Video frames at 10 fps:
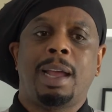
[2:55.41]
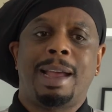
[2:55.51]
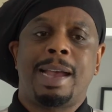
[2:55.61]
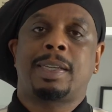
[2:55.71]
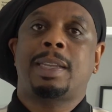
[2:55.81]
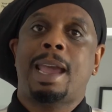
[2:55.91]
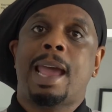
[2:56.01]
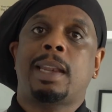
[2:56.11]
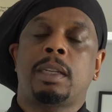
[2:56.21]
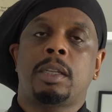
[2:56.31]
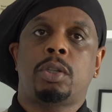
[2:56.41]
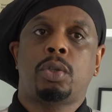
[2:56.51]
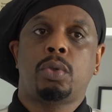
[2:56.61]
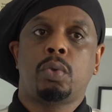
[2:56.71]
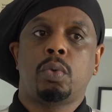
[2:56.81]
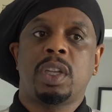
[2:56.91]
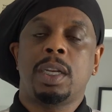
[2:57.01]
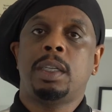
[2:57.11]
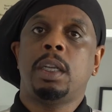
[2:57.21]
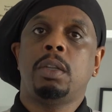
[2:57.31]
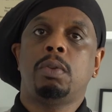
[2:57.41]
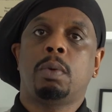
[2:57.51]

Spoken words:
as a catalyst to continue